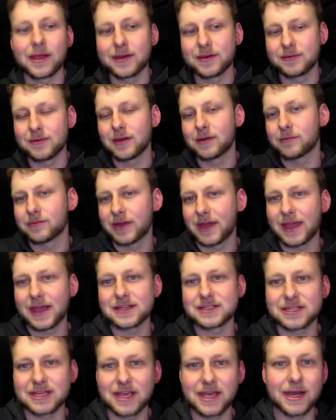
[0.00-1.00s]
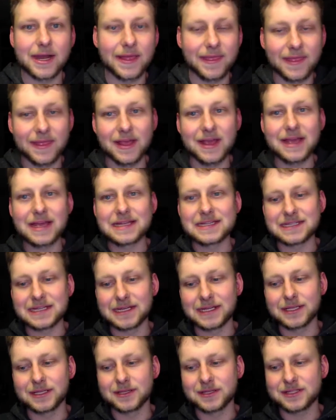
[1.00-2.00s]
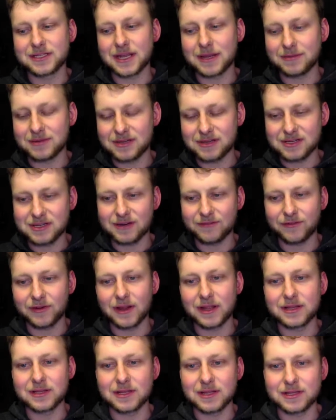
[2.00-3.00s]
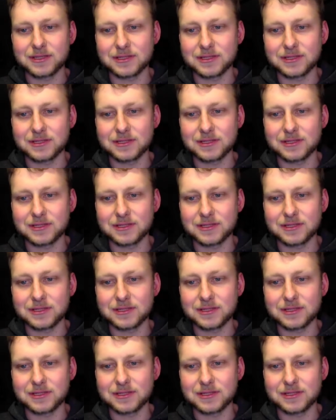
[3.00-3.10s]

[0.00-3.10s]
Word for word: and Renee has a kid, and seeing the same different uh,